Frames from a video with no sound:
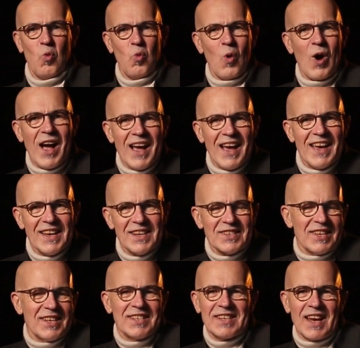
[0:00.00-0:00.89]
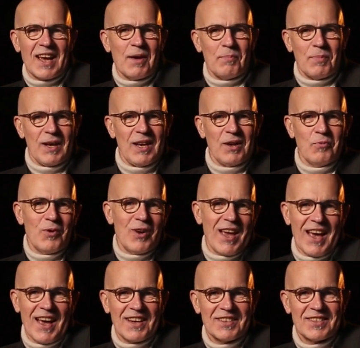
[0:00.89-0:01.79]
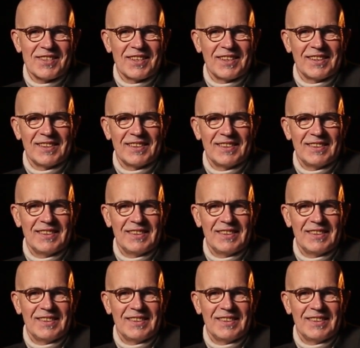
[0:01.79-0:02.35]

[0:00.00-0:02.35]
Why is this happening, we ask?